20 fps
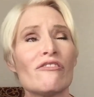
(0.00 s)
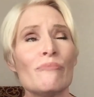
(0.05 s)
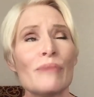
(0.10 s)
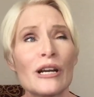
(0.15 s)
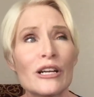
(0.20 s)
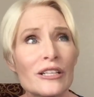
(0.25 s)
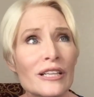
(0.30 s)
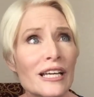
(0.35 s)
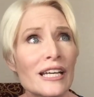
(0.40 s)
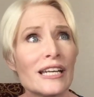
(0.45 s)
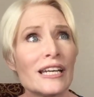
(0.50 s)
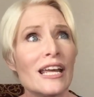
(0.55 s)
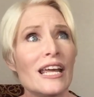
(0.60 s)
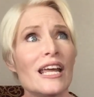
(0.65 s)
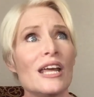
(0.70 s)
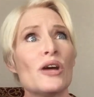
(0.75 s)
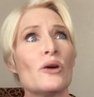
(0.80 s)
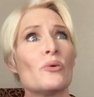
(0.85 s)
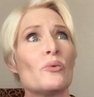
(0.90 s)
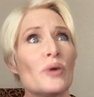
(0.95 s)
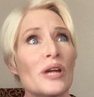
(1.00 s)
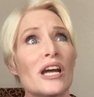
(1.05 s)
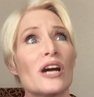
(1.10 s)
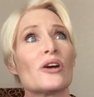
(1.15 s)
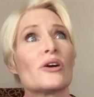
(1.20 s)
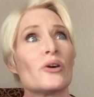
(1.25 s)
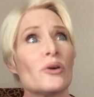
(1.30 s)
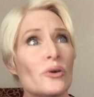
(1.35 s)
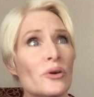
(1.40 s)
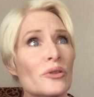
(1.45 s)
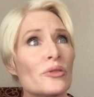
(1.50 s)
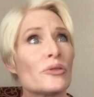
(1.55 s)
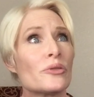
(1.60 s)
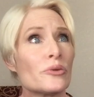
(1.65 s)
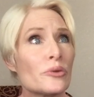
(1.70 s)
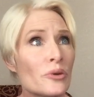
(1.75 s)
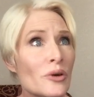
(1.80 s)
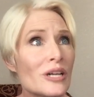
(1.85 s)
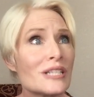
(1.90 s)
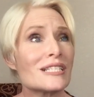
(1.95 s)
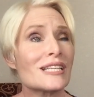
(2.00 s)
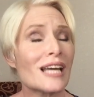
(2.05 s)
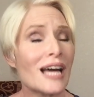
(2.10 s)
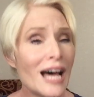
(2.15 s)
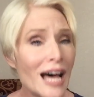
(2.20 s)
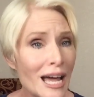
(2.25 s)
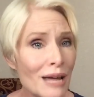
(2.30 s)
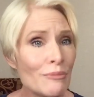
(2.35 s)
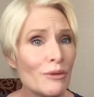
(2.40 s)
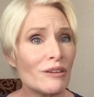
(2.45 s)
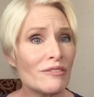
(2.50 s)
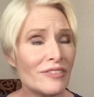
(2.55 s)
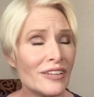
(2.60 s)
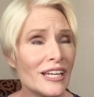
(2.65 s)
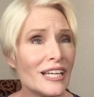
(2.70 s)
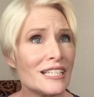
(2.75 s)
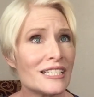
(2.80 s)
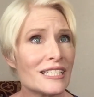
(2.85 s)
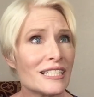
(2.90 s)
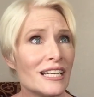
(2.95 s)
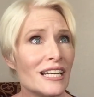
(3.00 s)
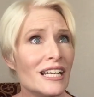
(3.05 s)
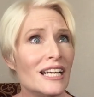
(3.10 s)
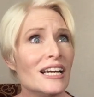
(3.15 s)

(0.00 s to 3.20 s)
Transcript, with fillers: Marilyn, we are going through a time of it.